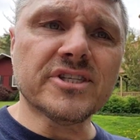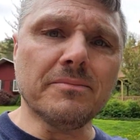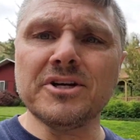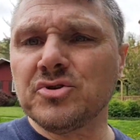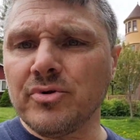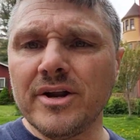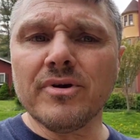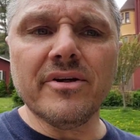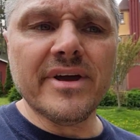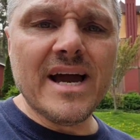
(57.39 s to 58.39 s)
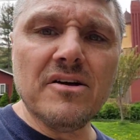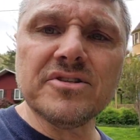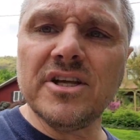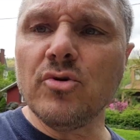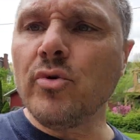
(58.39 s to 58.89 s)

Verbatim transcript: Some I just ran around the house in the